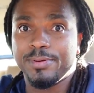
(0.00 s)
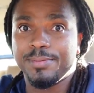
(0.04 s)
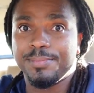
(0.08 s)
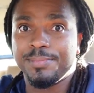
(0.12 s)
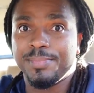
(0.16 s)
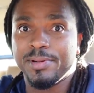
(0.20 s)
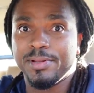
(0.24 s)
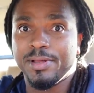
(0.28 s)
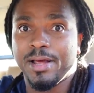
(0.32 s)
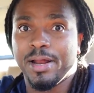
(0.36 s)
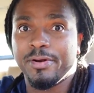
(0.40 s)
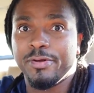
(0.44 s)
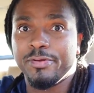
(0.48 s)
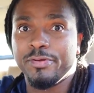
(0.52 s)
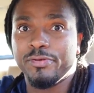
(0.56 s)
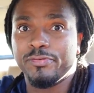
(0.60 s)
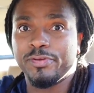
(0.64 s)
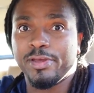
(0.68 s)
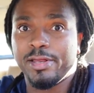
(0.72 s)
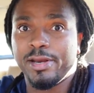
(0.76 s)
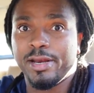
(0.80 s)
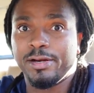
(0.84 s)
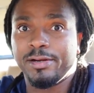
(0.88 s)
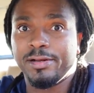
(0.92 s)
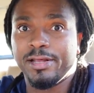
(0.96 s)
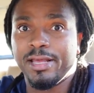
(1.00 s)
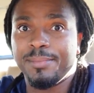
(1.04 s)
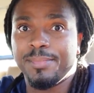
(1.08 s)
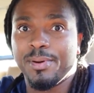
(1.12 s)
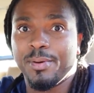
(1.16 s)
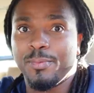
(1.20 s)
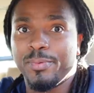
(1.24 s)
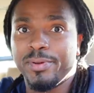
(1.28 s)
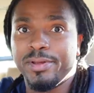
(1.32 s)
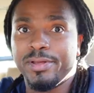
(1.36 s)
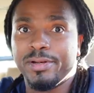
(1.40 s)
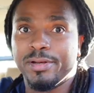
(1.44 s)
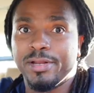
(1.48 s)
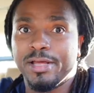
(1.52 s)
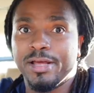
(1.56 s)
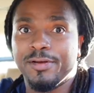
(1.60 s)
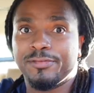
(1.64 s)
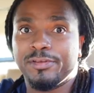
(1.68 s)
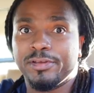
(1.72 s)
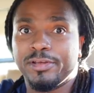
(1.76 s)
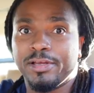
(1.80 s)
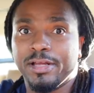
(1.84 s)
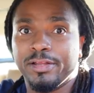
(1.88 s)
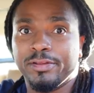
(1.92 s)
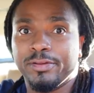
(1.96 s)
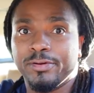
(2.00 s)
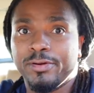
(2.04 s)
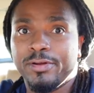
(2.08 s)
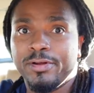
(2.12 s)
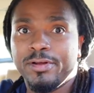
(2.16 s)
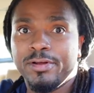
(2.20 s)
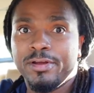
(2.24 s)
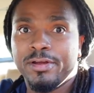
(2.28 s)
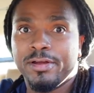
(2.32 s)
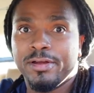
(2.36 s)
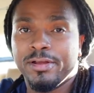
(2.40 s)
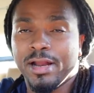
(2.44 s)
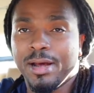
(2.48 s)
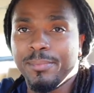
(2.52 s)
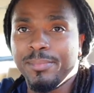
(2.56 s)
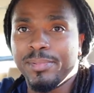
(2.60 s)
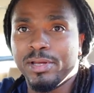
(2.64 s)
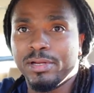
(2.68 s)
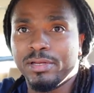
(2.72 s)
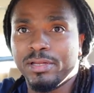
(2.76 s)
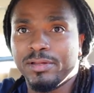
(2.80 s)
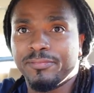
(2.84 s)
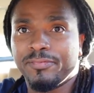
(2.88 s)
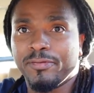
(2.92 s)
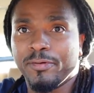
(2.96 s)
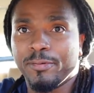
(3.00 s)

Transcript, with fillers: but I know you say that, Lee, but we live together, and I'm healing.